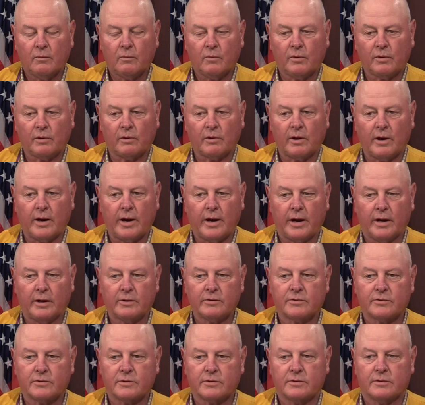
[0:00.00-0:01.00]
Well,
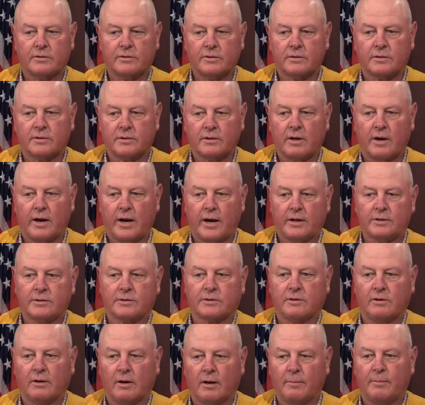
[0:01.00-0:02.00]
this
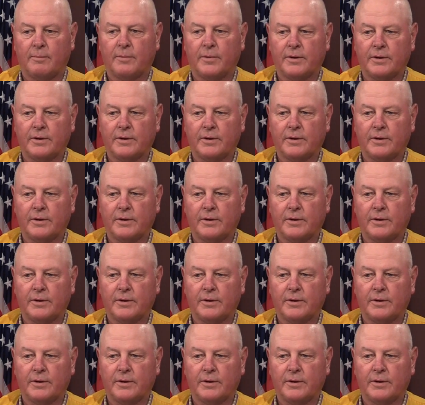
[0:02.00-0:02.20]
Lions Club